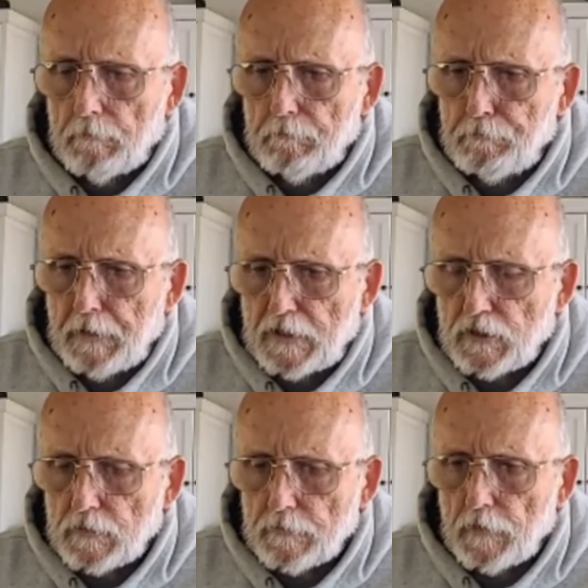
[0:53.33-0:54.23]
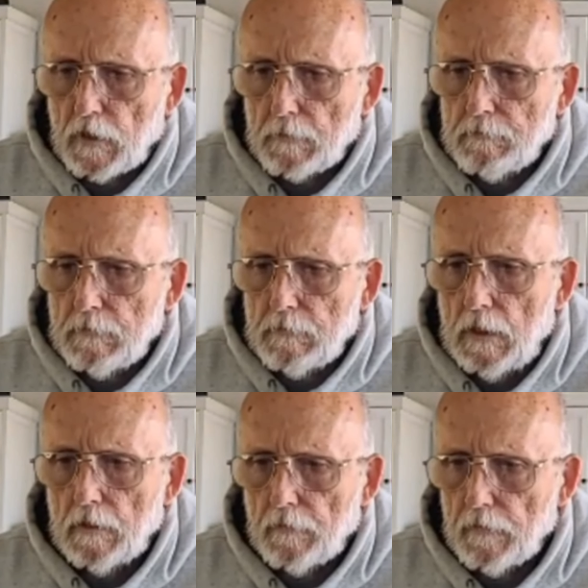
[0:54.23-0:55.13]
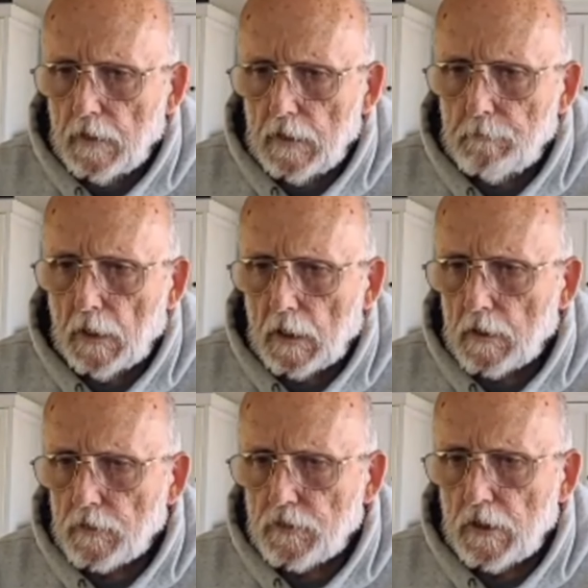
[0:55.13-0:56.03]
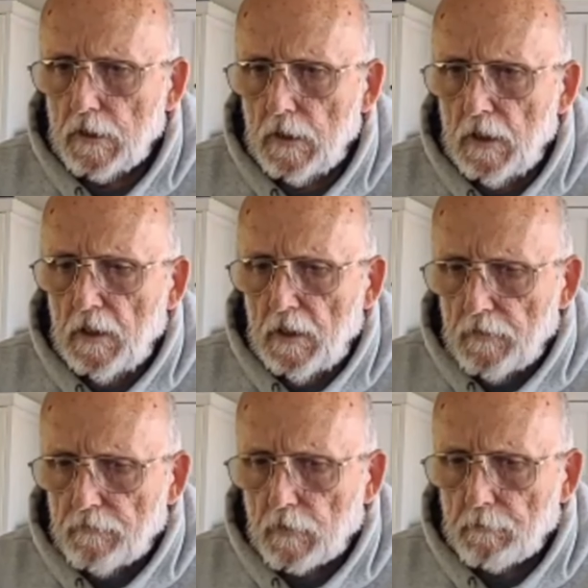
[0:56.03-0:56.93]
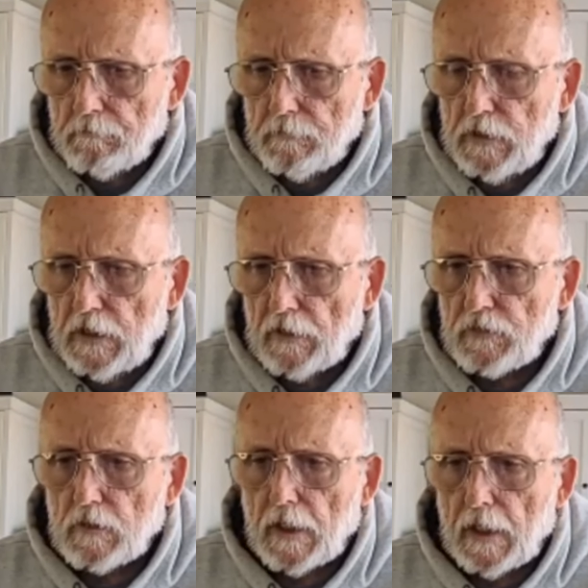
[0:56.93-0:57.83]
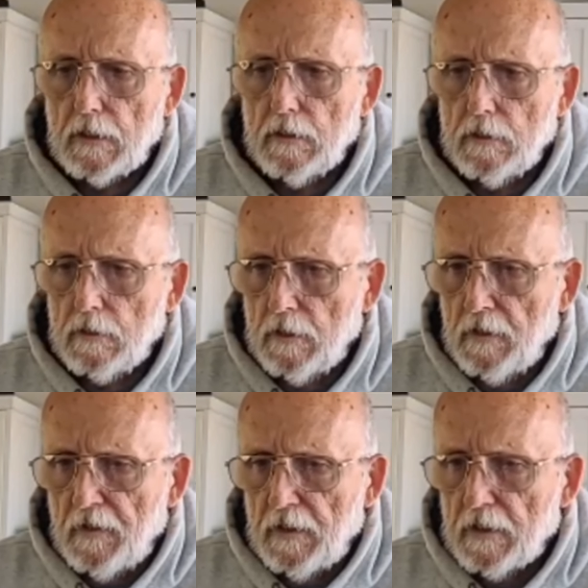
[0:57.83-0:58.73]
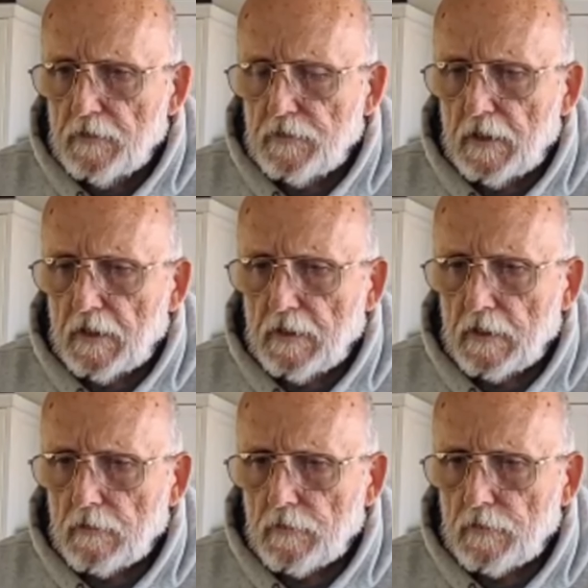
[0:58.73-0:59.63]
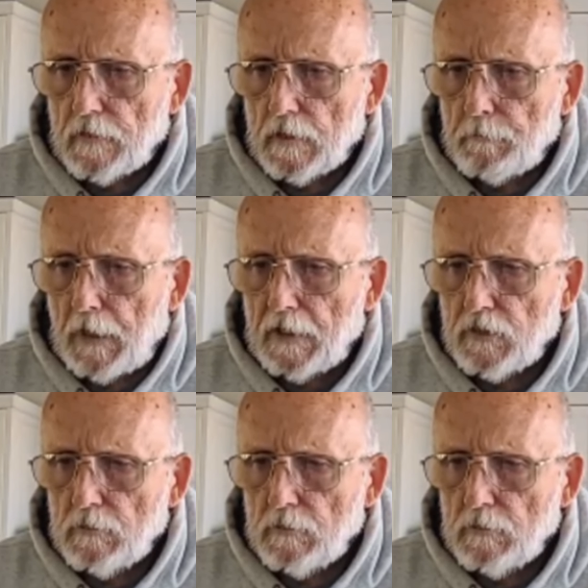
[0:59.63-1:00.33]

picture from the barge from yesterday. It's sitting there. It's a pontoon